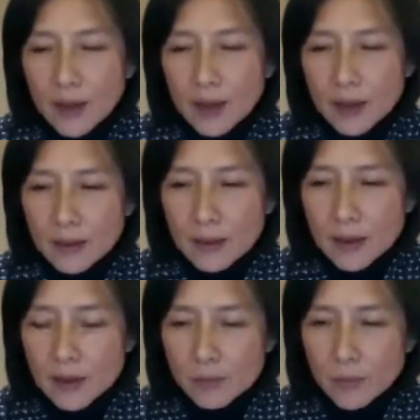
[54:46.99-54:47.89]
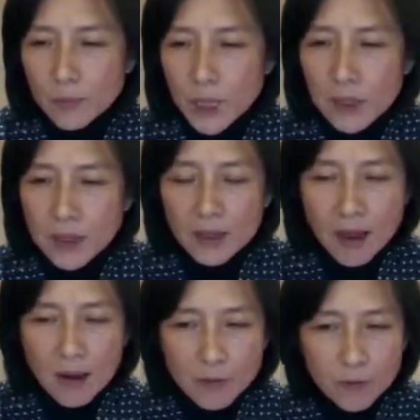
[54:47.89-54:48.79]
And we
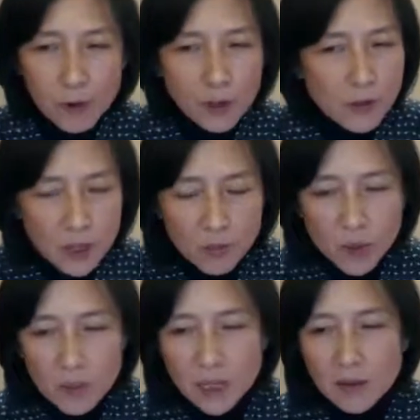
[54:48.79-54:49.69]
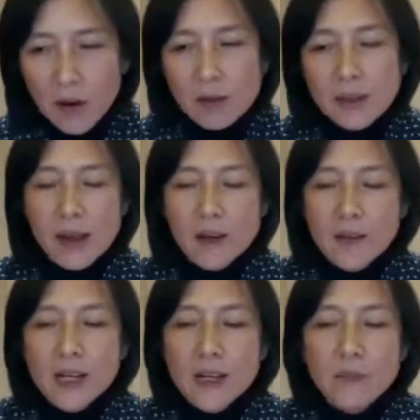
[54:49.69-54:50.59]
cannot afford to implement all the
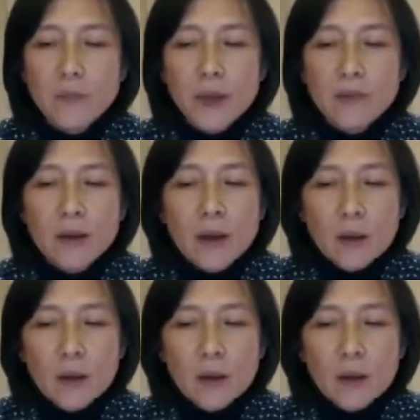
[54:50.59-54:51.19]
area, but